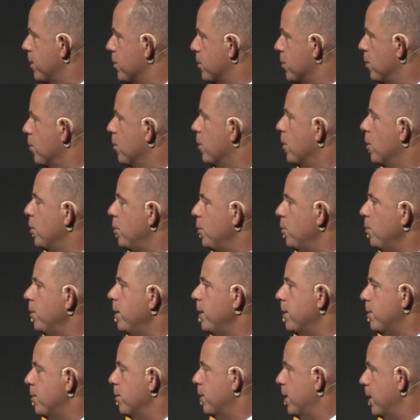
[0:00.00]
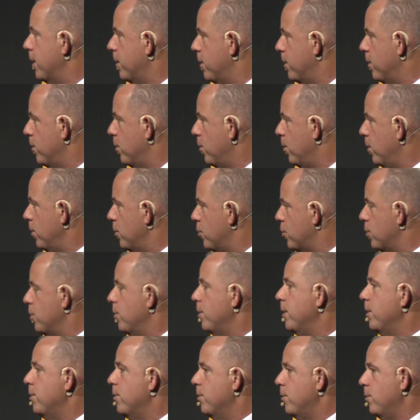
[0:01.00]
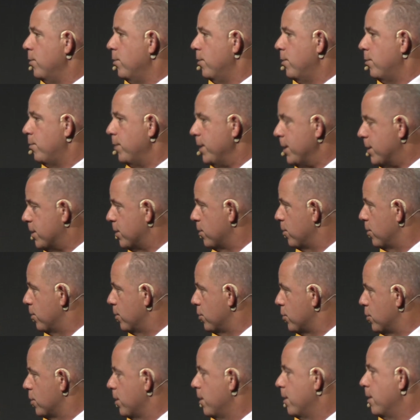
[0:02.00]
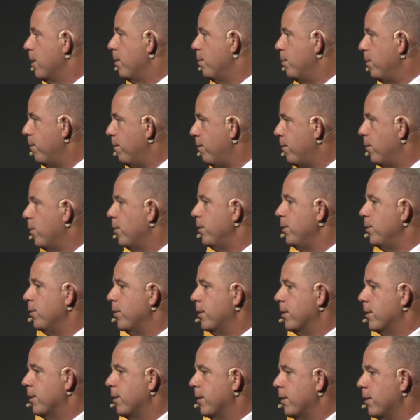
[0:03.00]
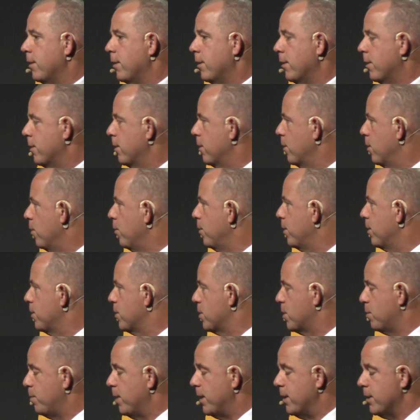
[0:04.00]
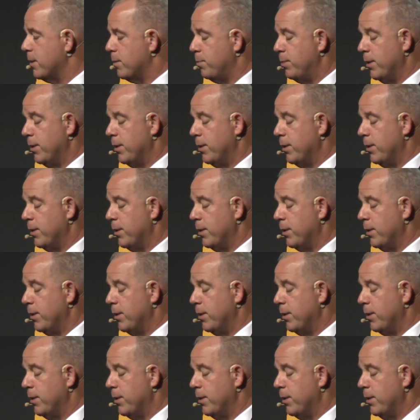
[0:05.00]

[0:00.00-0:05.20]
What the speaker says: So you need to get the knowledge, you need to do the research before you can go in the space.